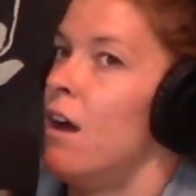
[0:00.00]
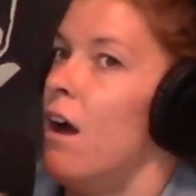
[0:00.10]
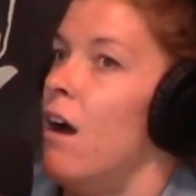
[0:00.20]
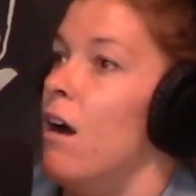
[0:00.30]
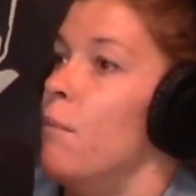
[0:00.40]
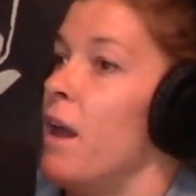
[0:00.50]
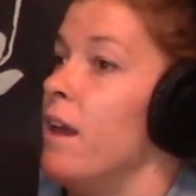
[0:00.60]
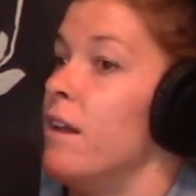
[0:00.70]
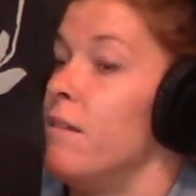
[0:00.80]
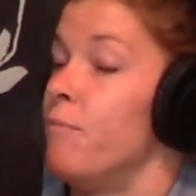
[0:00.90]

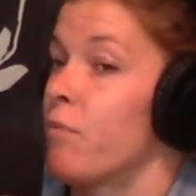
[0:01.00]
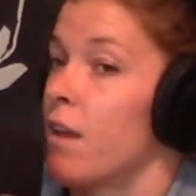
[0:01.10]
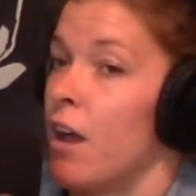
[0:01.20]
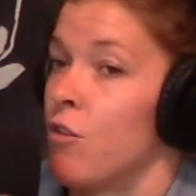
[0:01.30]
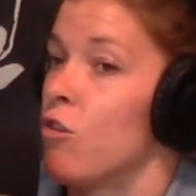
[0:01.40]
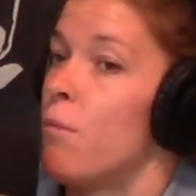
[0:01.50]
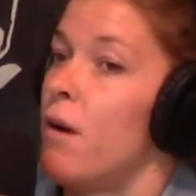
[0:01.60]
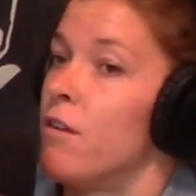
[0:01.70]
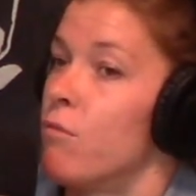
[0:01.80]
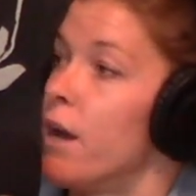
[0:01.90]
and I grew up
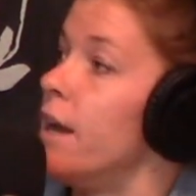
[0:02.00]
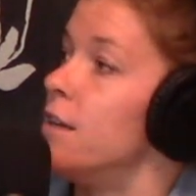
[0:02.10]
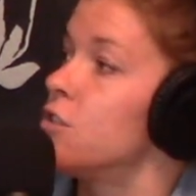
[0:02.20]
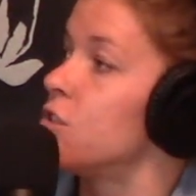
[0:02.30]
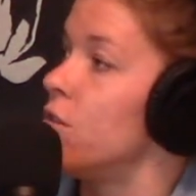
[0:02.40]
on a ranch,